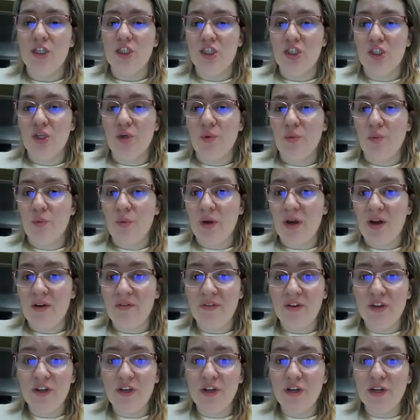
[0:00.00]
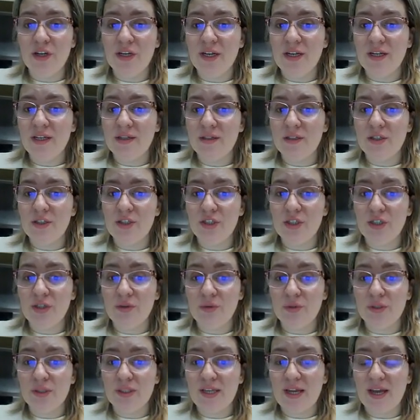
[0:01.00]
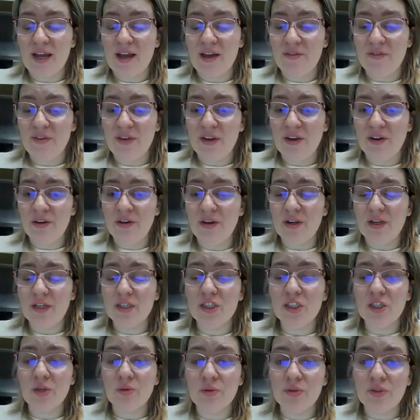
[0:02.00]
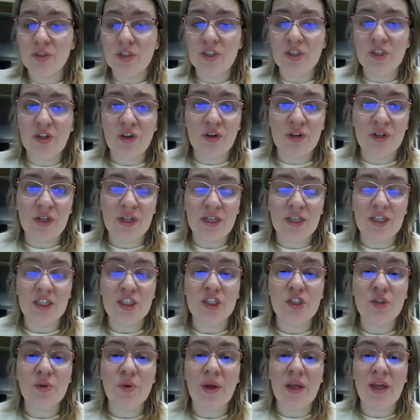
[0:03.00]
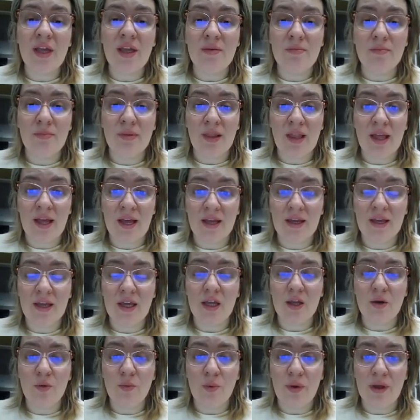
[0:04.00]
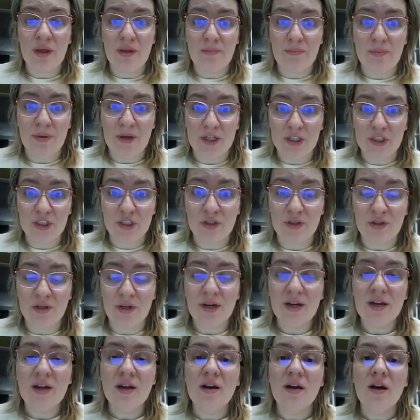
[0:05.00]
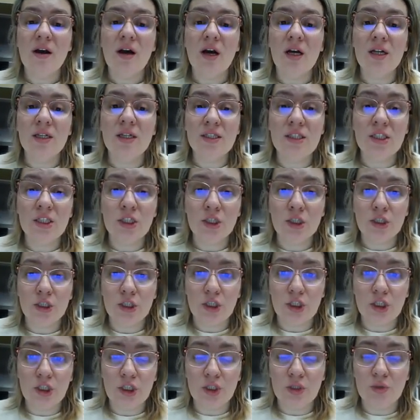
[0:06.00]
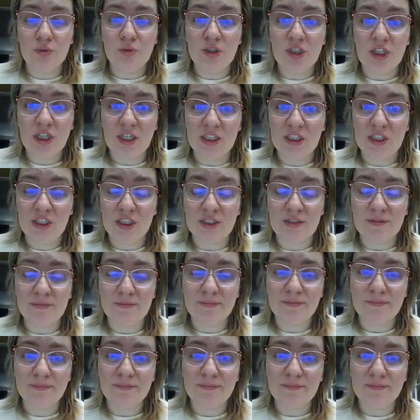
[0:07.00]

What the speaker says: So whatever you're going to have here, it's going to turn it into a black and white picture until you change it.